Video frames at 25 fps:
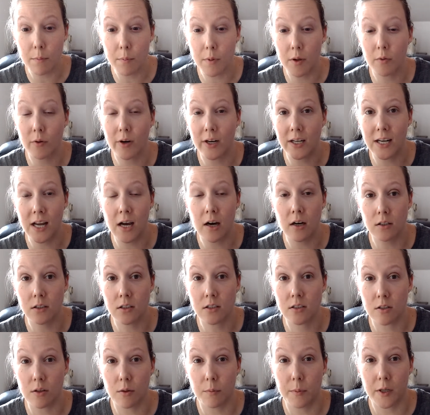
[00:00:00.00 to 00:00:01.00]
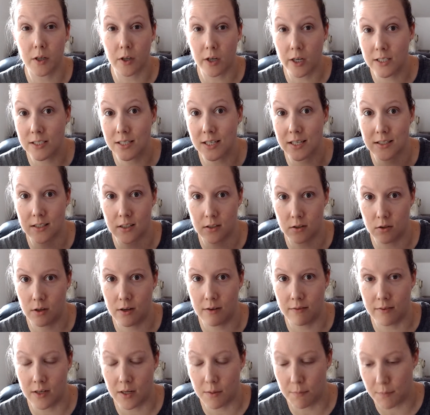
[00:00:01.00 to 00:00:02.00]
And right now it looks a little bit crazy because I don't have
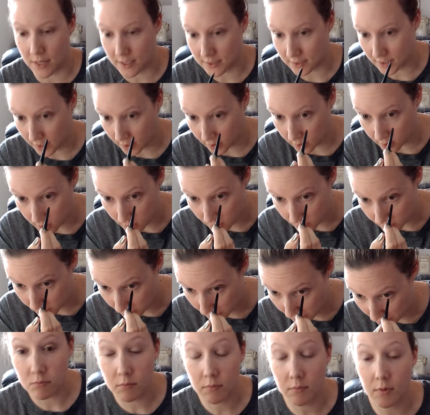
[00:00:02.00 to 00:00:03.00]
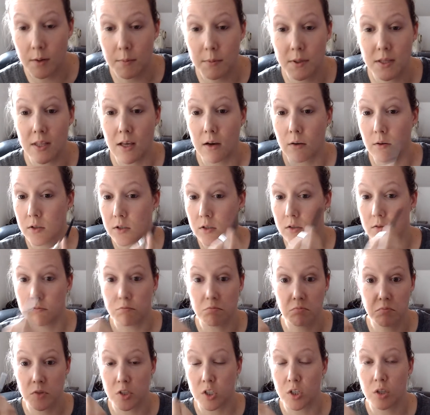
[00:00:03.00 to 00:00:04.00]
any mascara on yet. I mean, that was
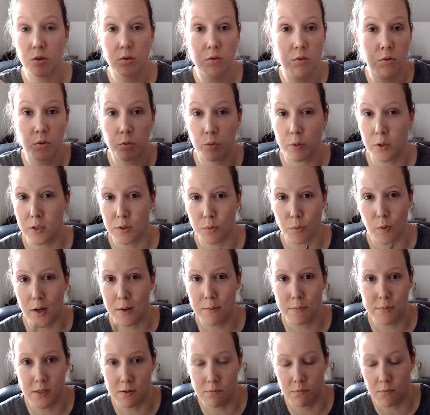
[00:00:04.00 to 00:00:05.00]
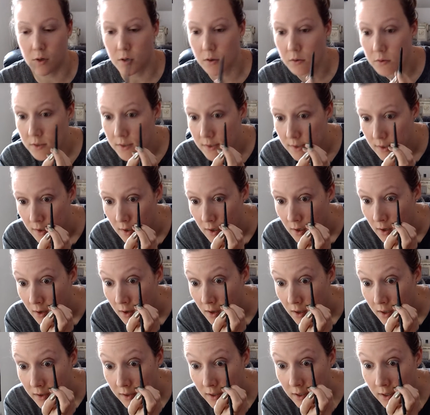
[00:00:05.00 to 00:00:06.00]
2-3 swipes at most.
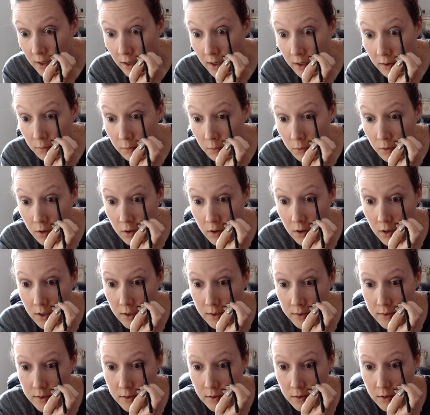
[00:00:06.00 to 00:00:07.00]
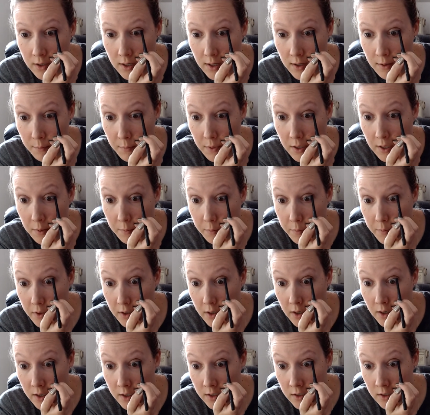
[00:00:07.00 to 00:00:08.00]
And then I will also come up
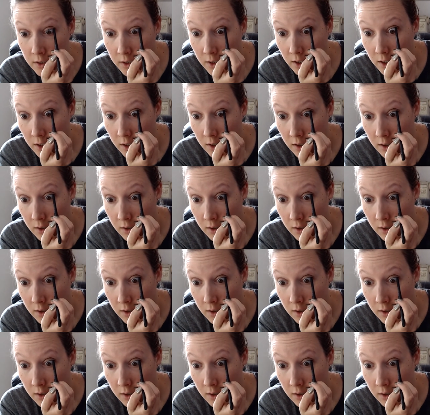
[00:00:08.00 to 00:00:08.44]
under.